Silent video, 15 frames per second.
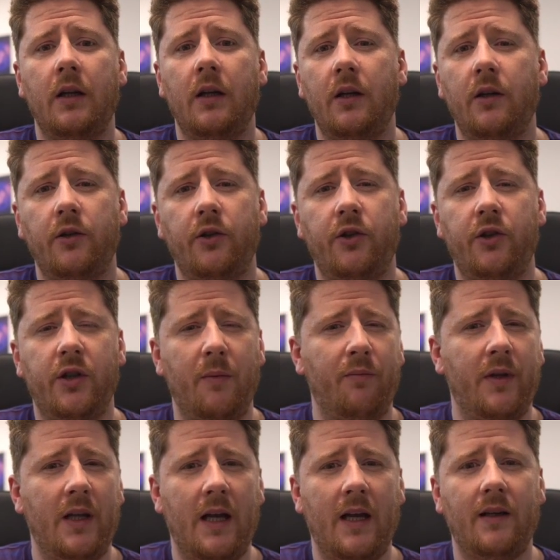ship
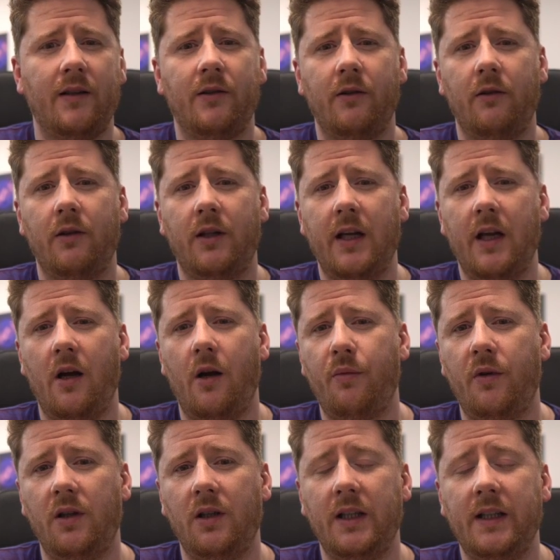that to GitHub
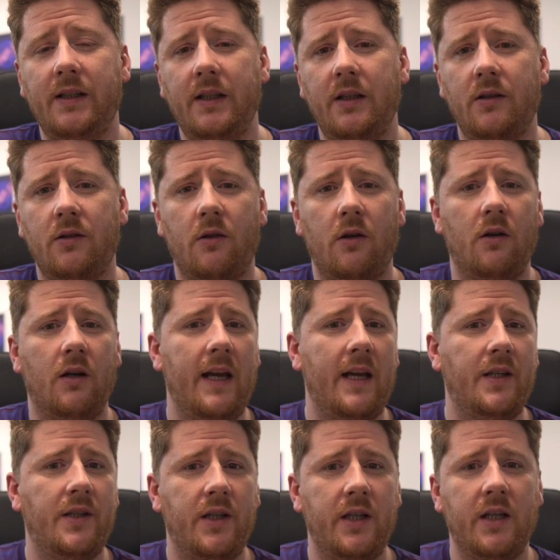releases or
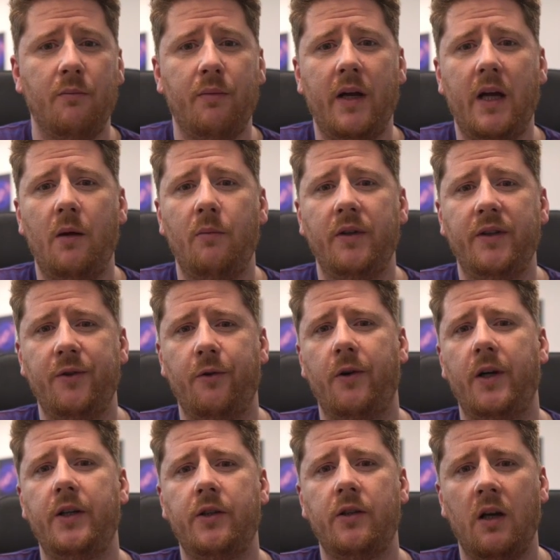S3 compatible
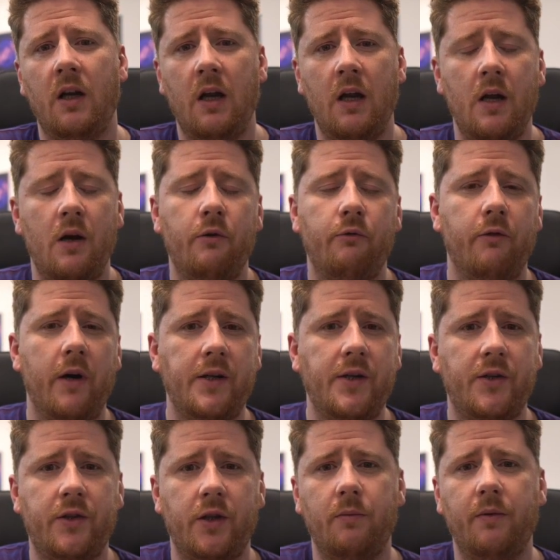storage,
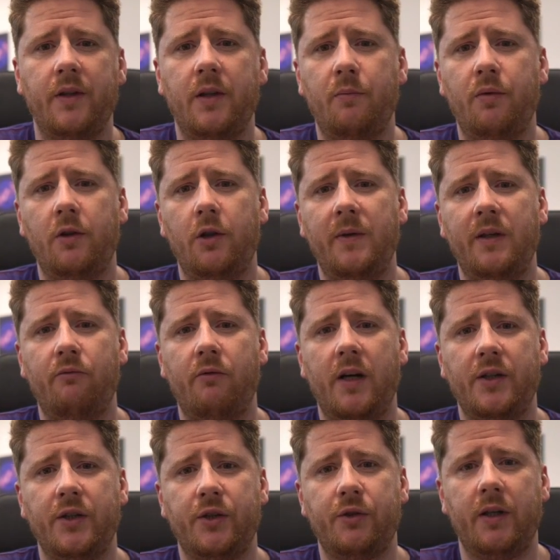register it with the Pulumi
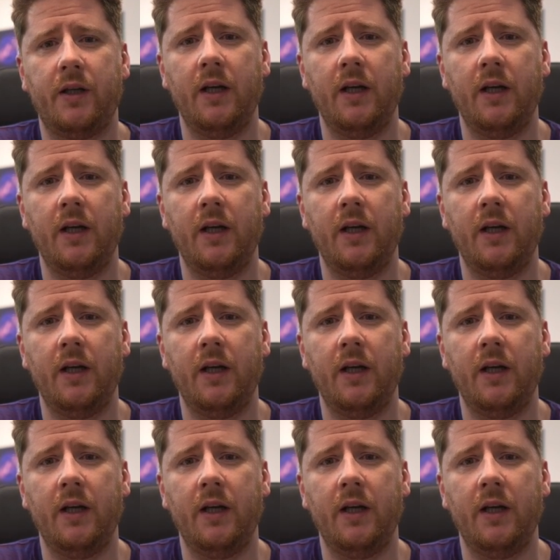registry,